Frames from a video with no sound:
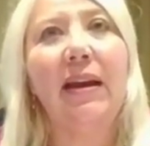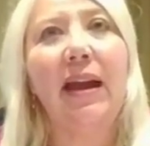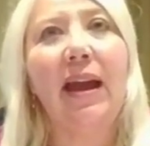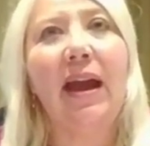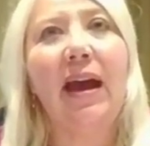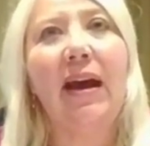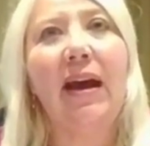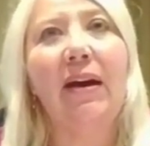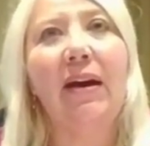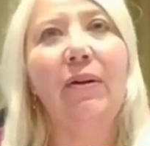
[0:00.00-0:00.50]
on
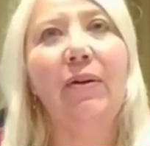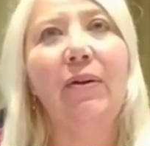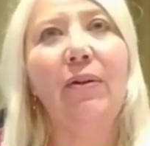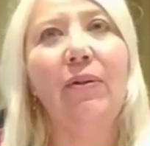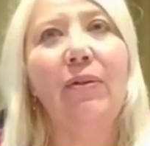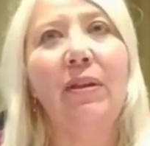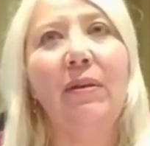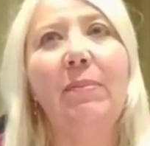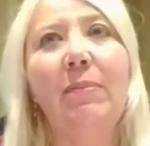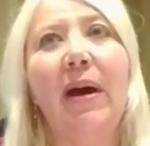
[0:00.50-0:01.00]

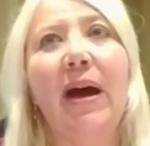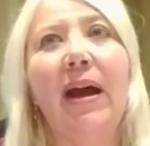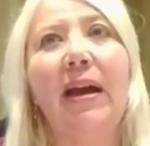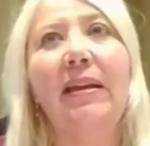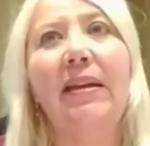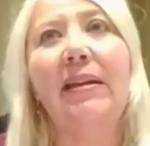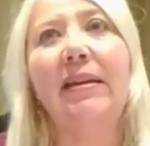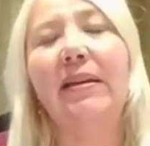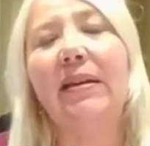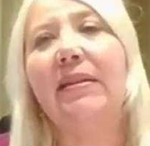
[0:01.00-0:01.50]
how the
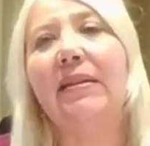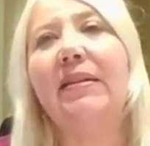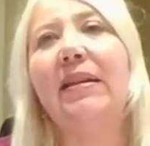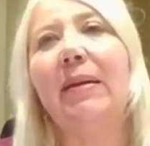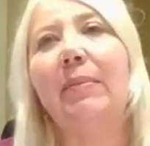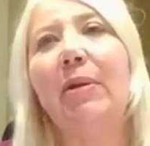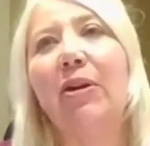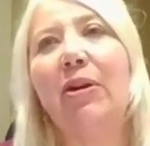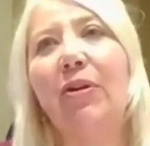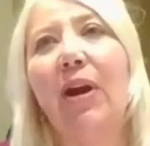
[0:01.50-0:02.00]
Biden and
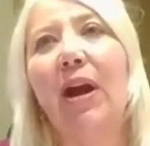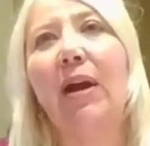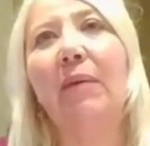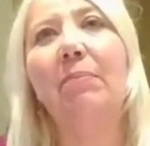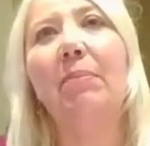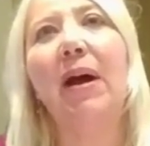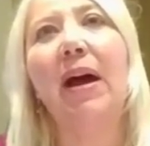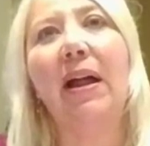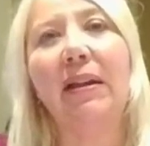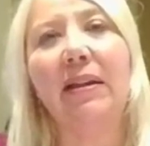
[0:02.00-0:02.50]

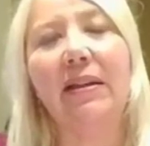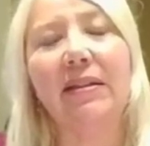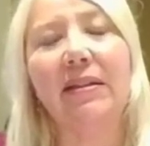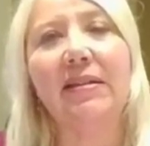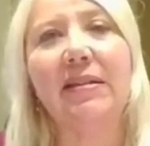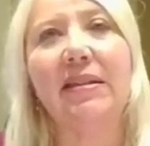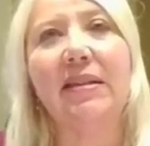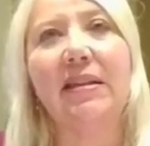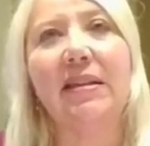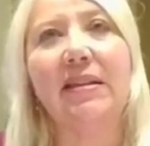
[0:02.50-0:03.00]
Democrat
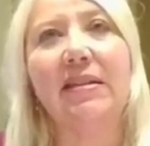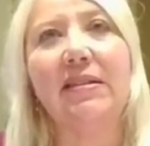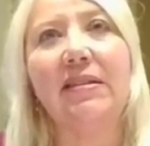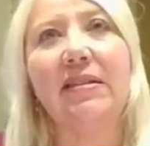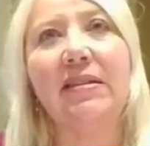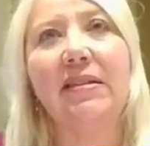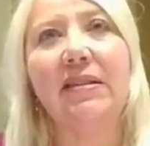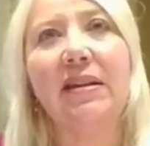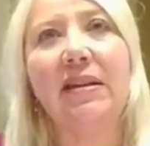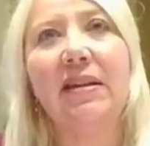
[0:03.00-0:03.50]

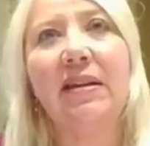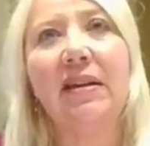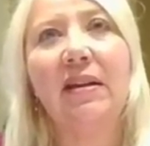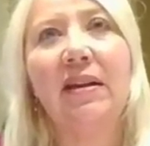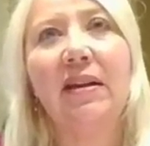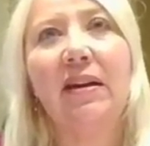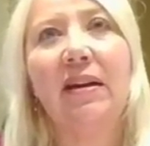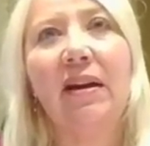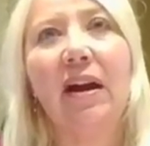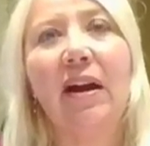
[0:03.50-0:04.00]
policies
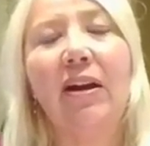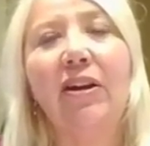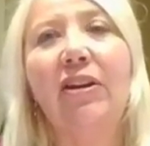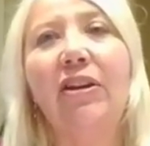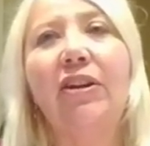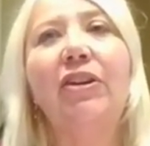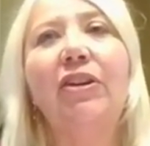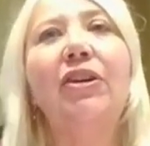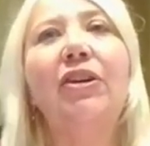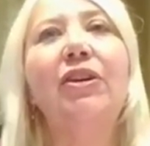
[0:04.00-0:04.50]
are
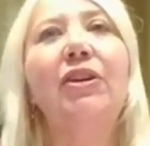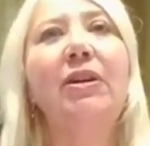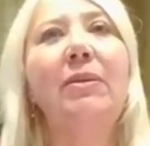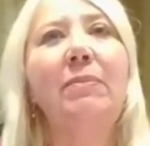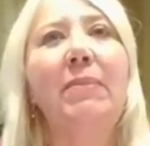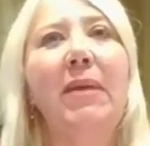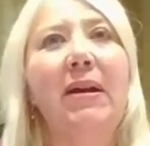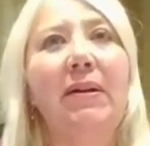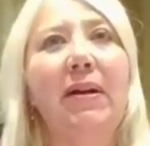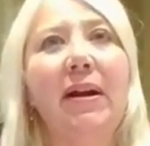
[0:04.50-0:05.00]
going to hurt
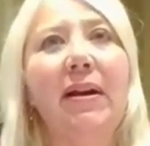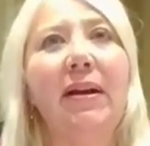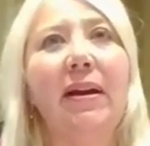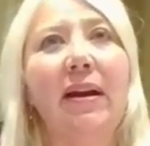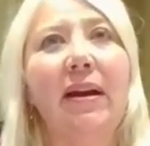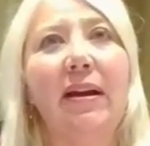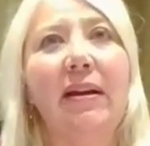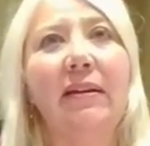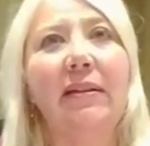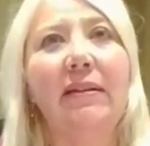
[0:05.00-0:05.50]

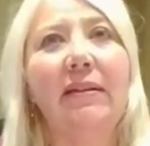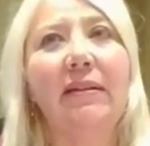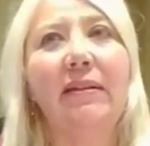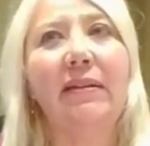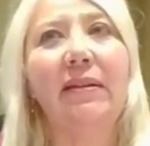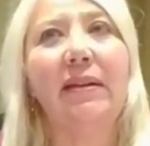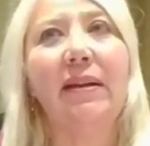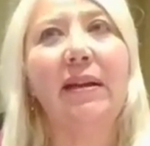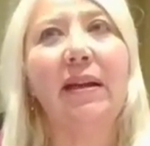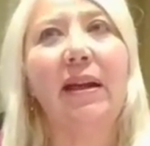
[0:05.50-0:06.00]
America,
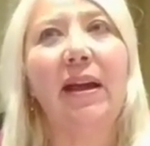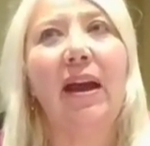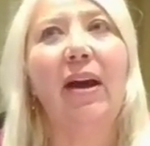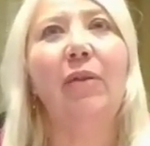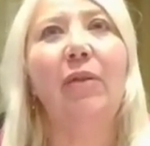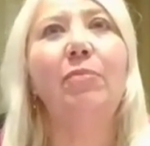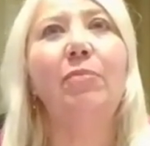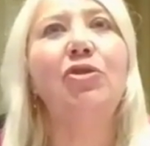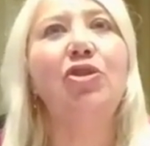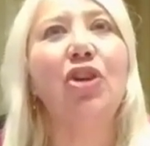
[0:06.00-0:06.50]

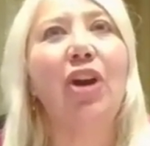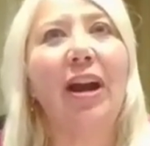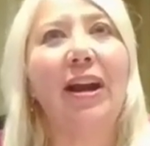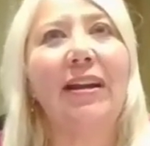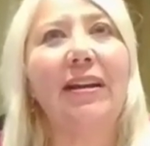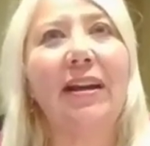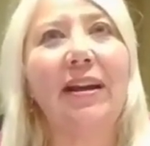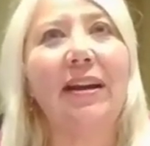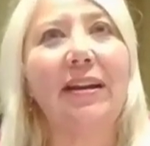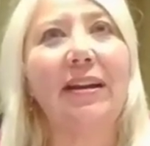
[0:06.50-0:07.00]
help
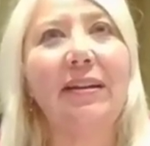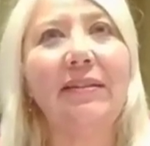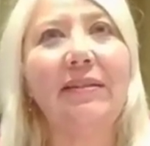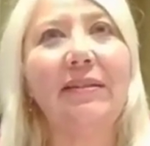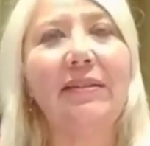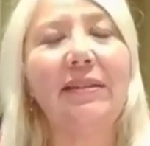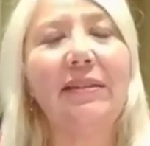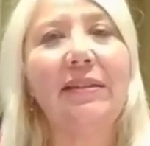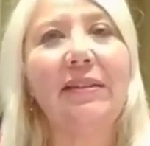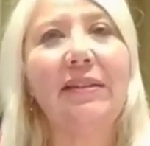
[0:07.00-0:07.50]
China,